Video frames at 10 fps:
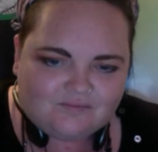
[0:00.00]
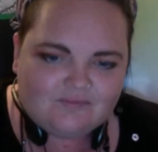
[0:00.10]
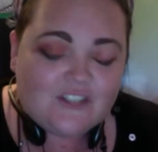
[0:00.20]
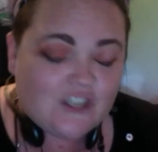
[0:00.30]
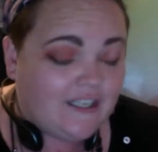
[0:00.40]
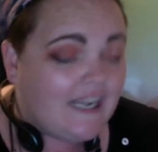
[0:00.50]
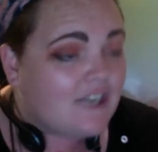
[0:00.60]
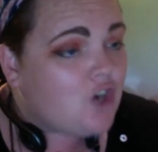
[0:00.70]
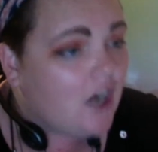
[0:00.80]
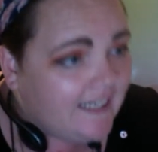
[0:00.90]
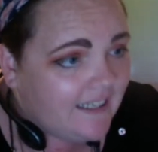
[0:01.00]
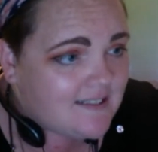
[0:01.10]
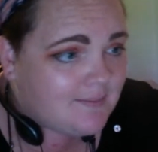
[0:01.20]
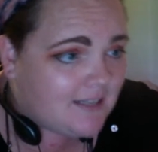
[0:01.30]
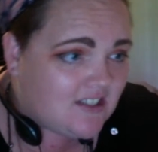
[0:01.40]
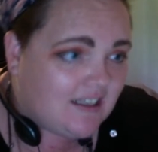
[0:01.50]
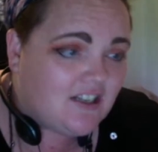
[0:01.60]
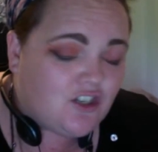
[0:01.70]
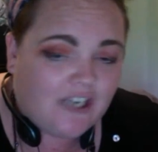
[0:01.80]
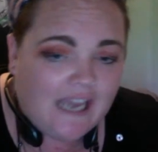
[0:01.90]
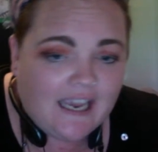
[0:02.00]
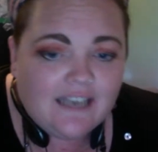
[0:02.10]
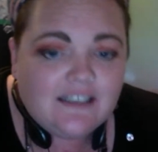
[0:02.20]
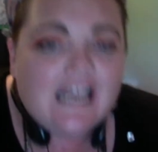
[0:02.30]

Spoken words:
So yeah, try and get as much sun as you can.